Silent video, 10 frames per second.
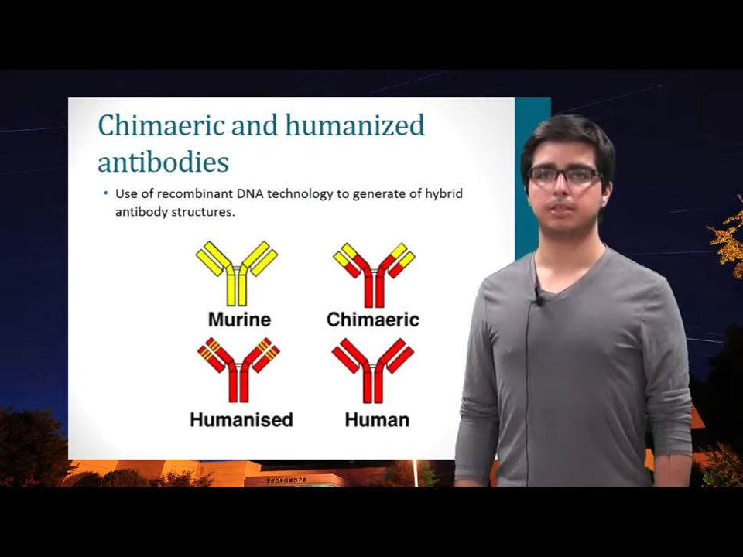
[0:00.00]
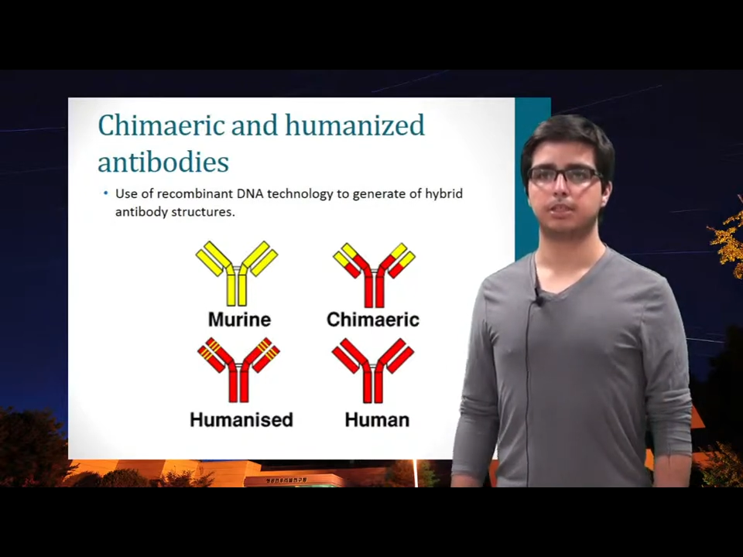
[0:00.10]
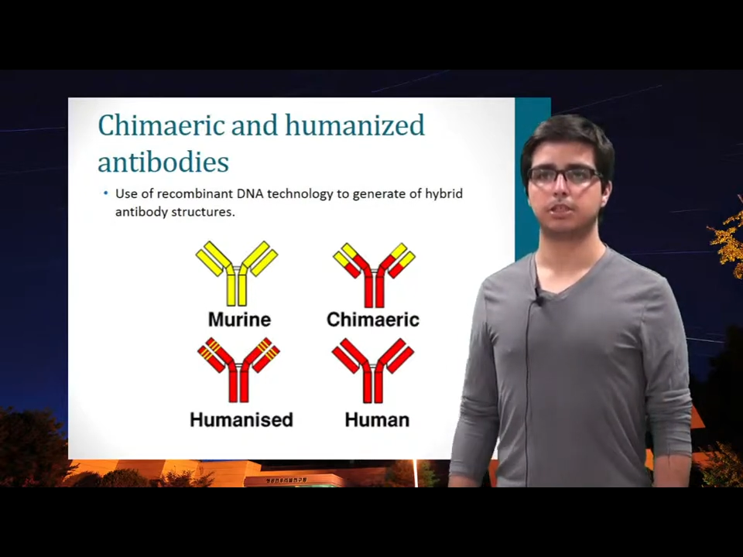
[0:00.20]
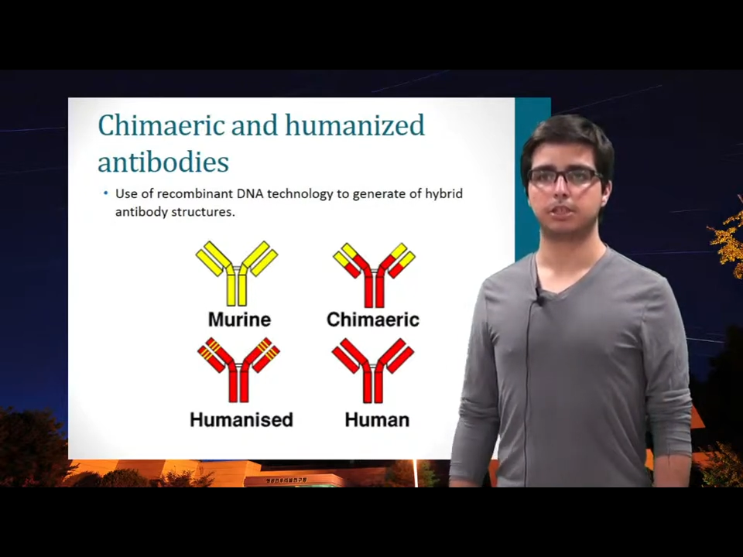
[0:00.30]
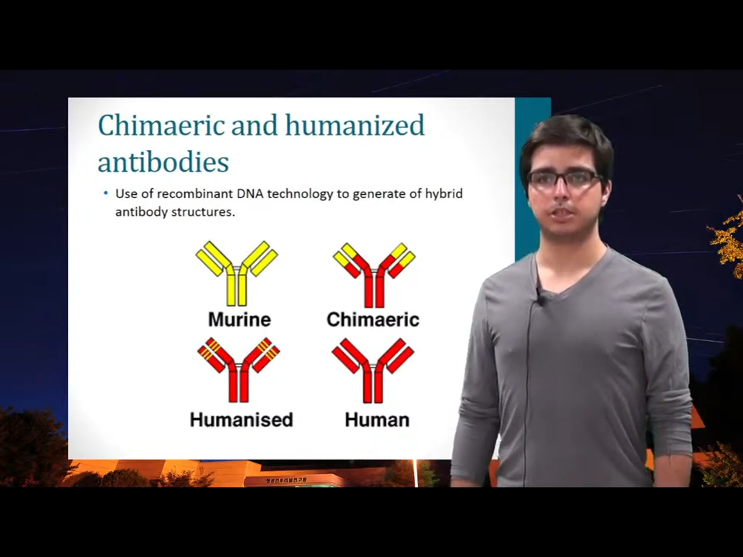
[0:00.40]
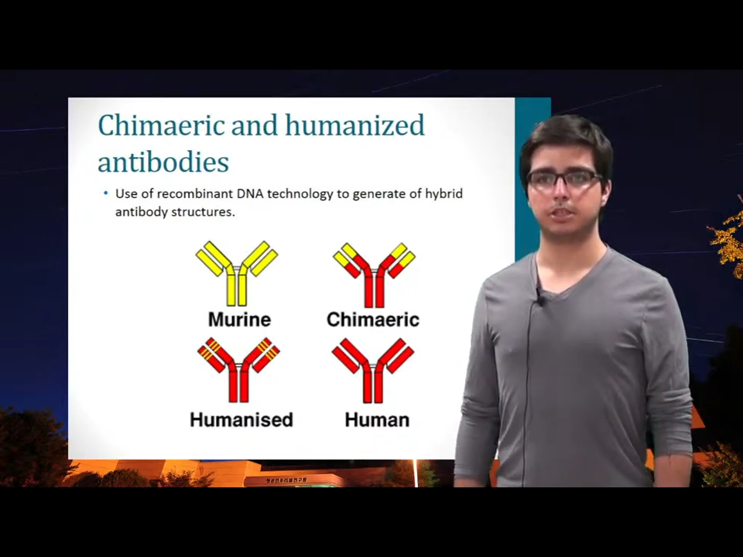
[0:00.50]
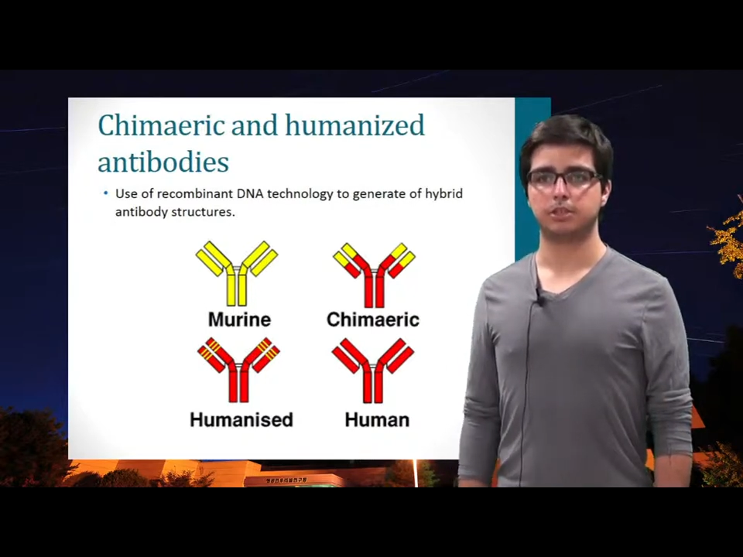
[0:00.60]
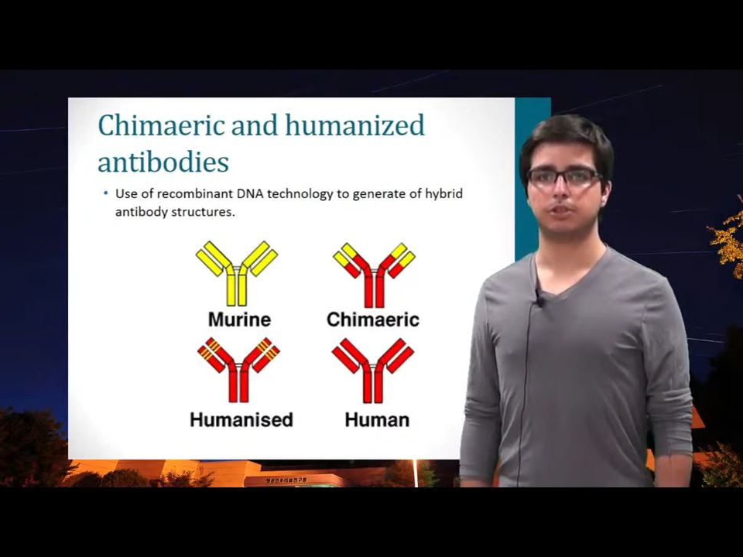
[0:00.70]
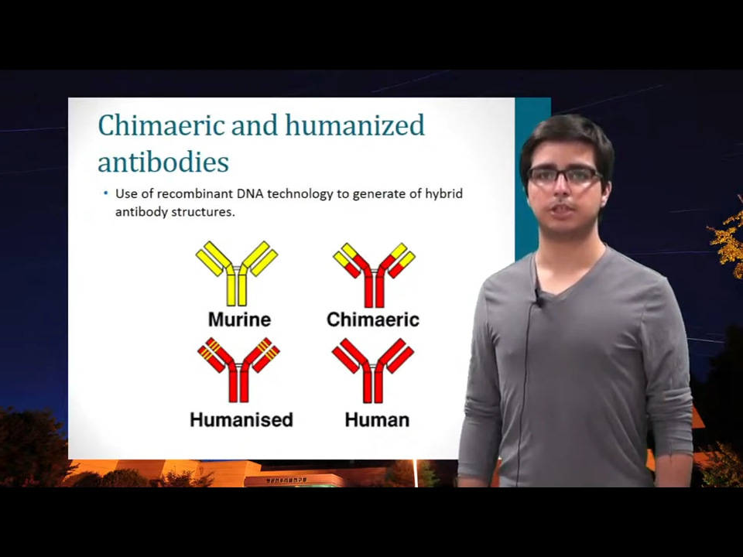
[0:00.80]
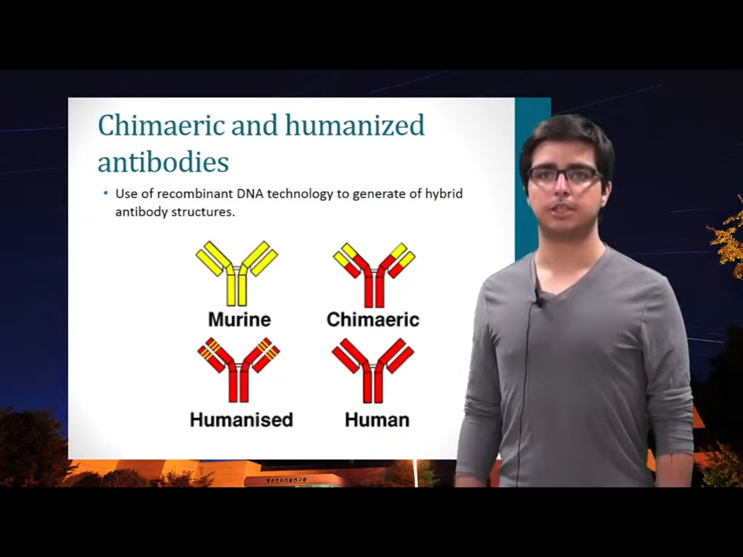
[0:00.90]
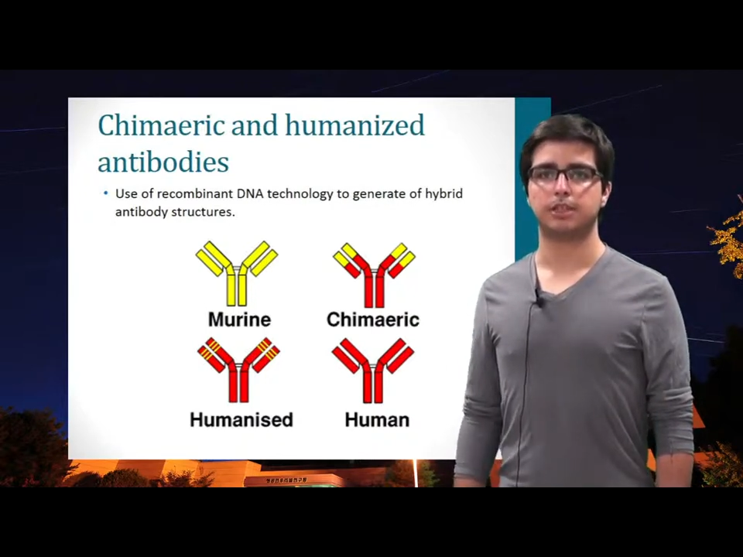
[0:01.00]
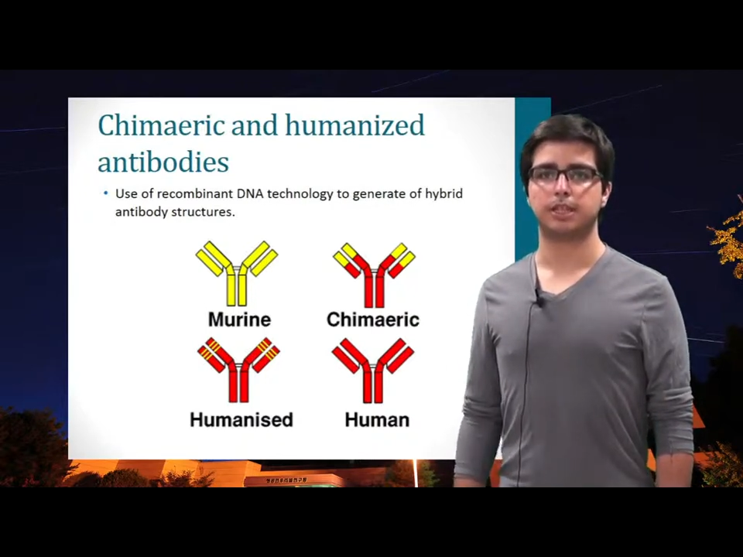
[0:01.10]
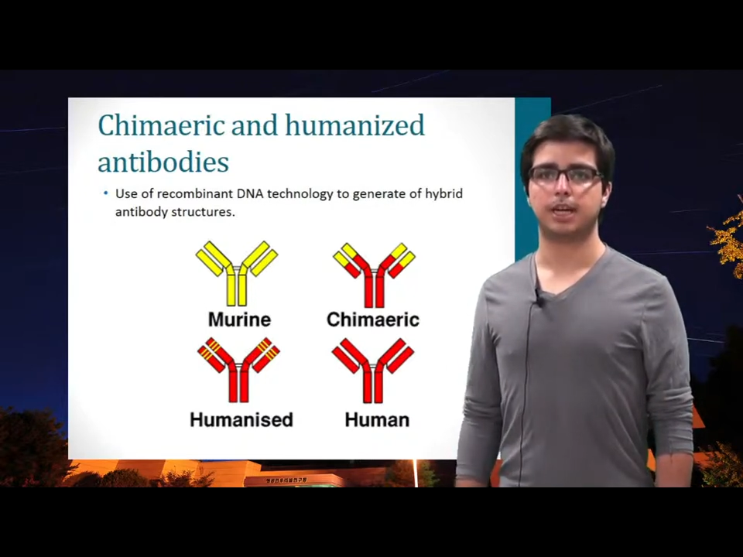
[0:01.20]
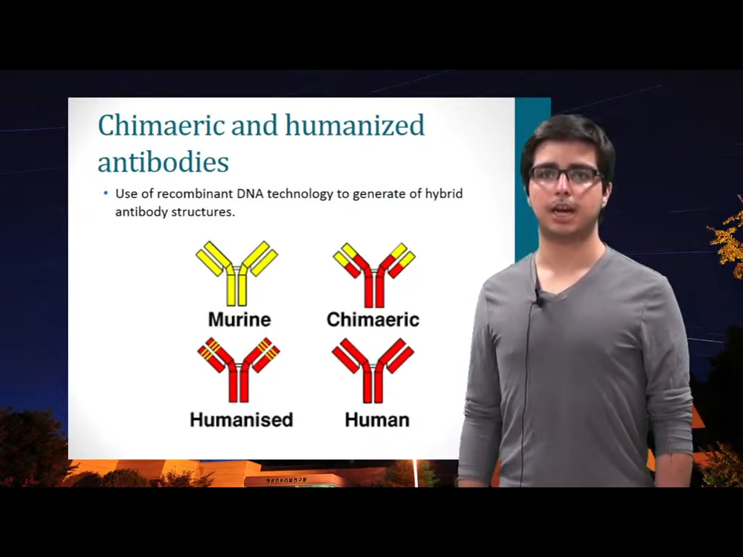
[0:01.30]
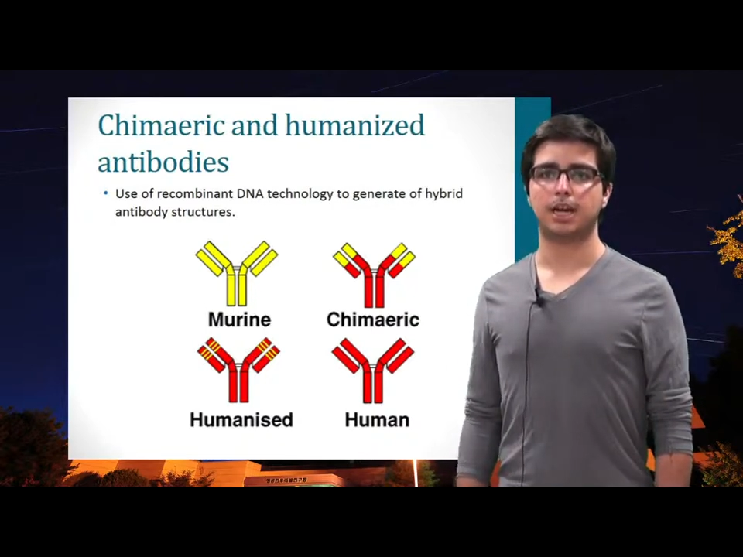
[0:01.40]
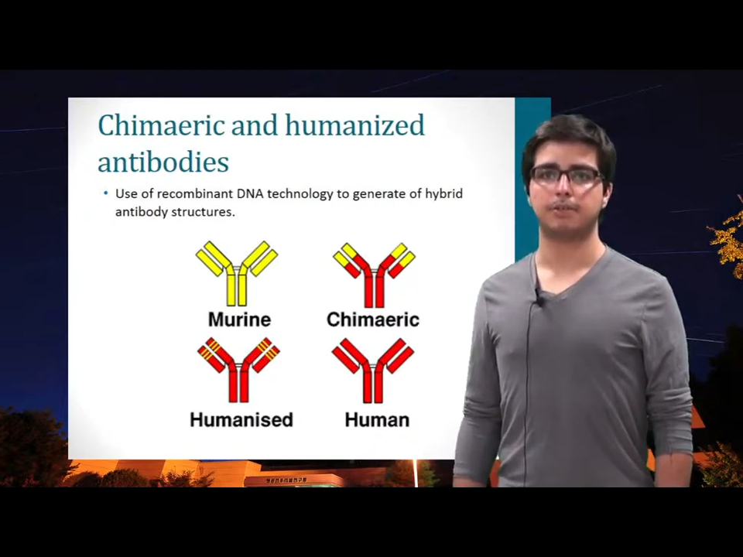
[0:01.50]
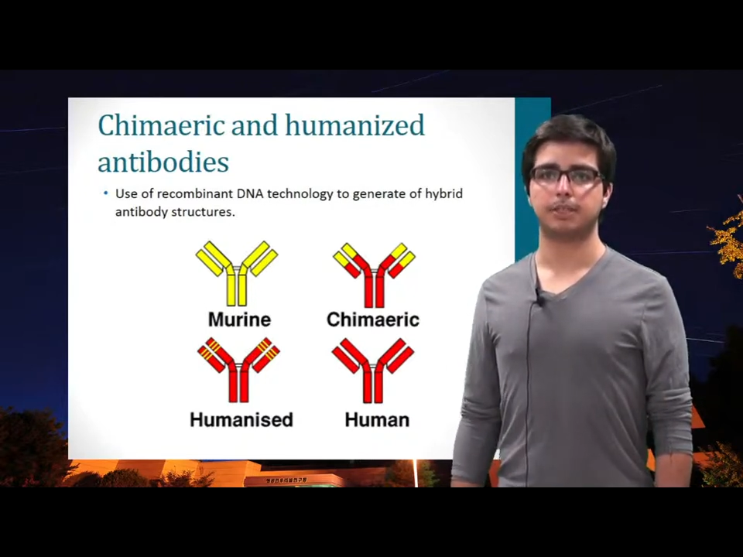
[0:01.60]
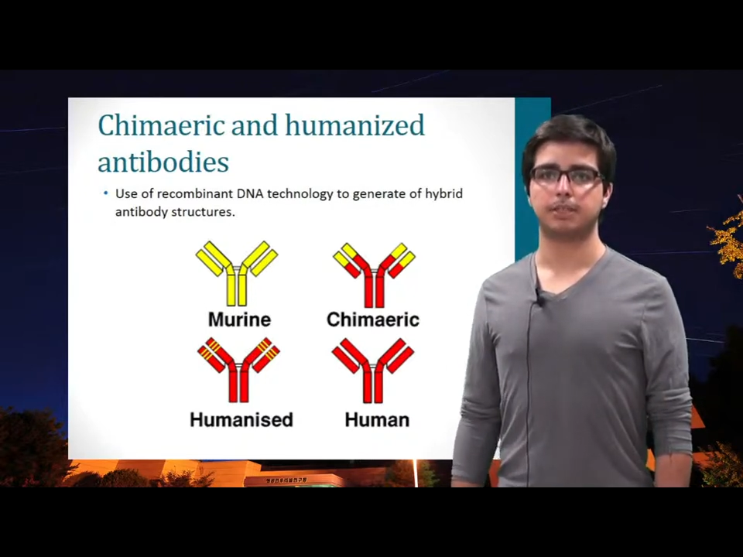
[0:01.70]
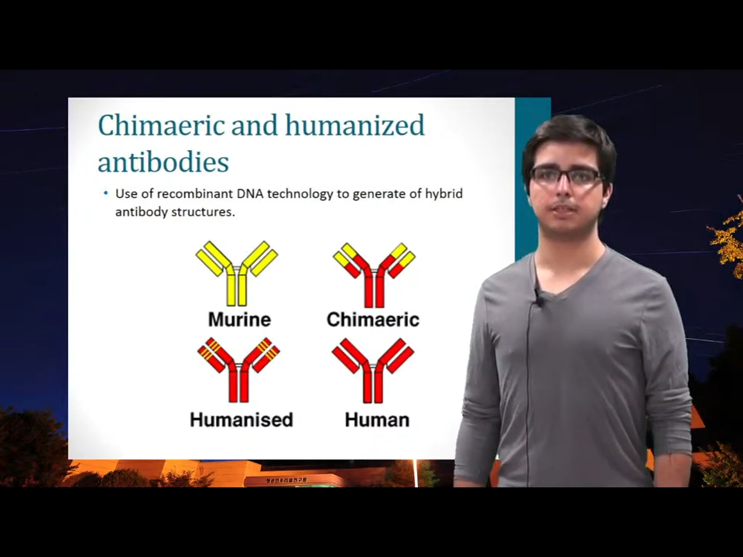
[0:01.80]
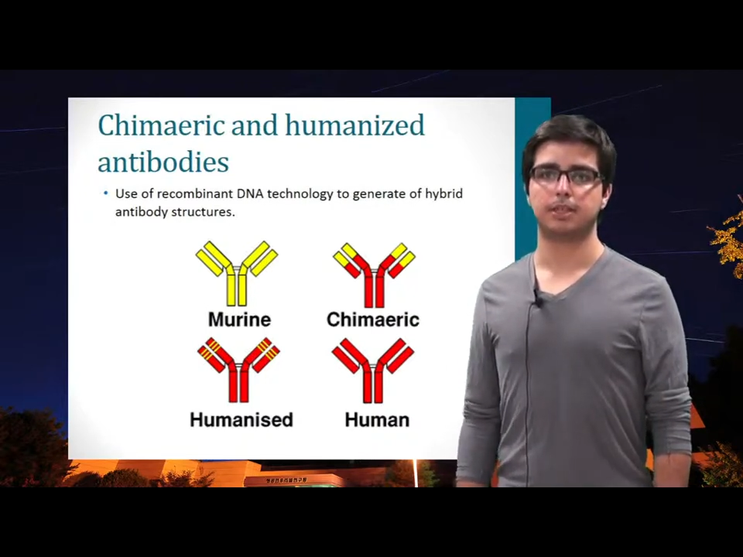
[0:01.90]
technology to generate hybrid